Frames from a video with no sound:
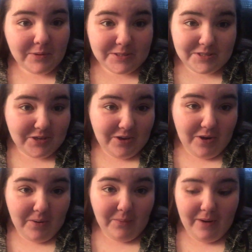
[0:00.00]
was to
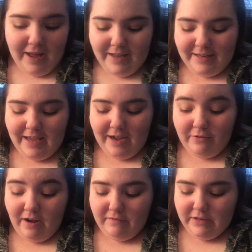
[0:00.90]
go and
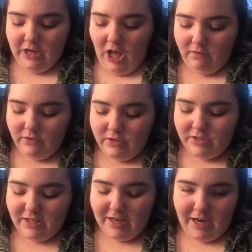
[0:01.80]
get graphic
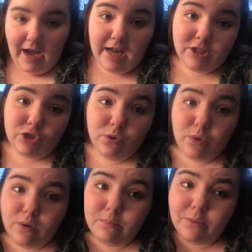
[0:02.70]
novels so that I had
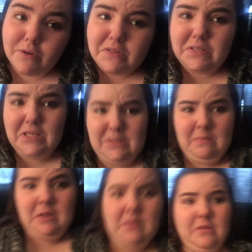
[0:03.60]
short books this
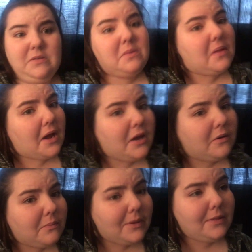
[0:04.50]
month so that I
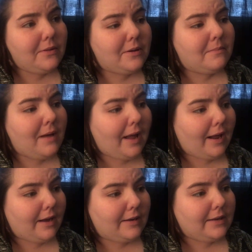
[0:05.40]
could read them
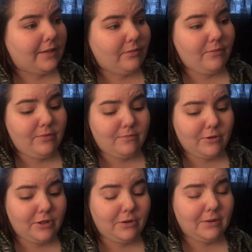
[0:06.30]
and get through them
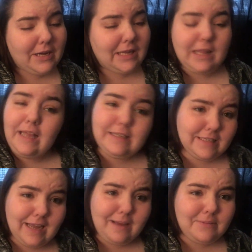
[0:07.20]
really quick, and that
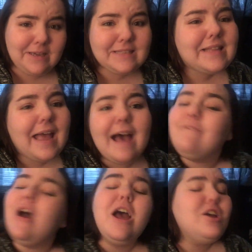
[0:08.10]
didn't happen because they
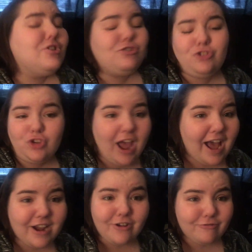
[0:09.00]
have
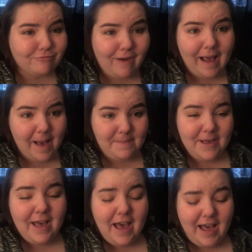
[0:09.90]
jack crap
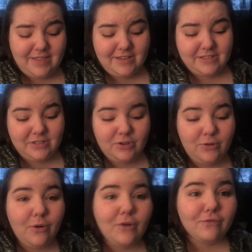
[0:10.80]
at this
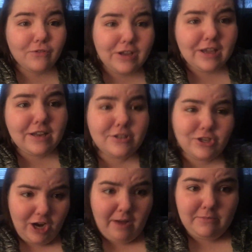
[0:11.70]
new freaking
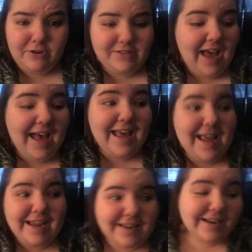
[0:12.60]
Chapters. I
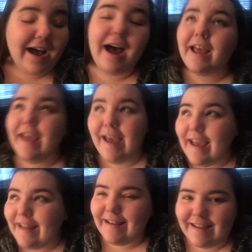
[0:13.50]
hate it. I
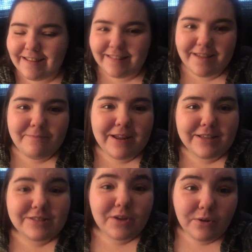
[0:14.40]
hate it. They made
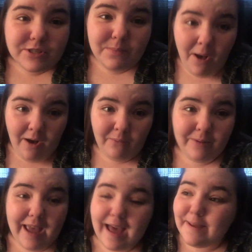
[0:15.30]
it so small.
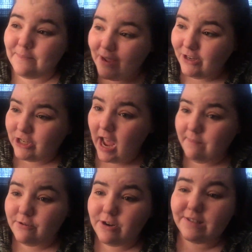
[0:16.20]
We had a big
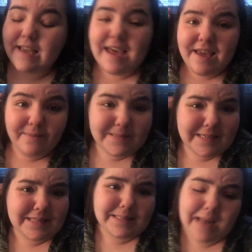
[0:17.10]
Chapters. It was
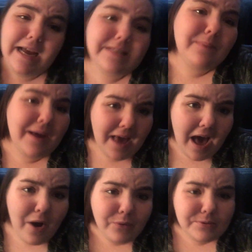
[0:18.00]
like the size of my
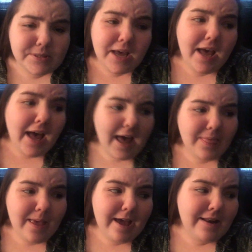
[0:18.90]
house,
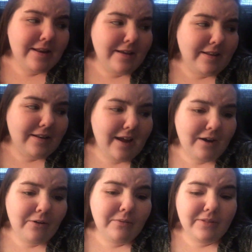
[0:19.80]
and then
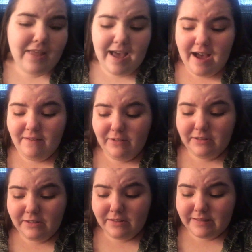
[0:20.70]
now they have a
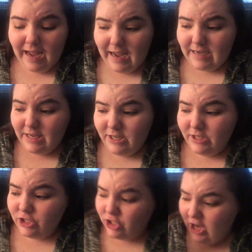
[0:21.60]
little
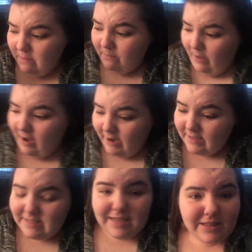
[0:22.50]
tiny shit
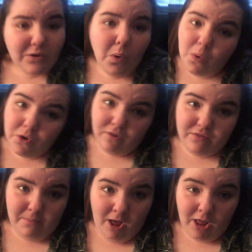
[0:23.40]
box in the corner of
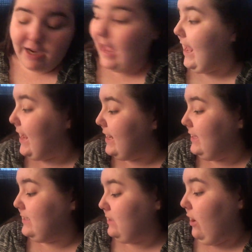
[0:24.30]
the mall and I hate
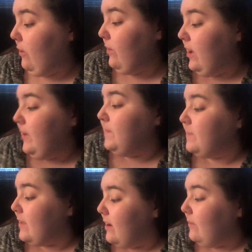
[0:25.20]
it. So
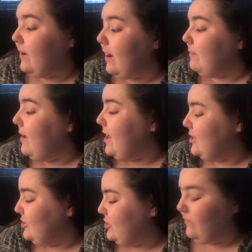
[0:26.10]
what I
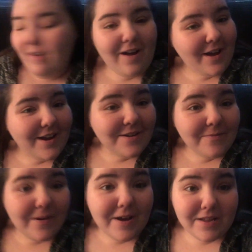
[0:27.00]
managed to find
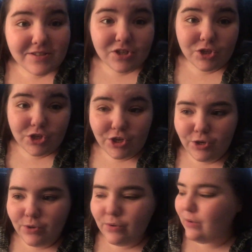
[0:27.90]
was
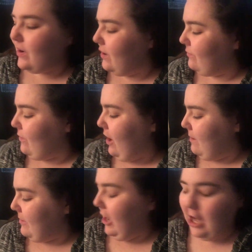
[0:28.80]
two
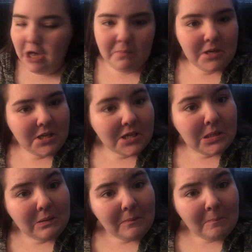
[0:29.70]
rom-com-y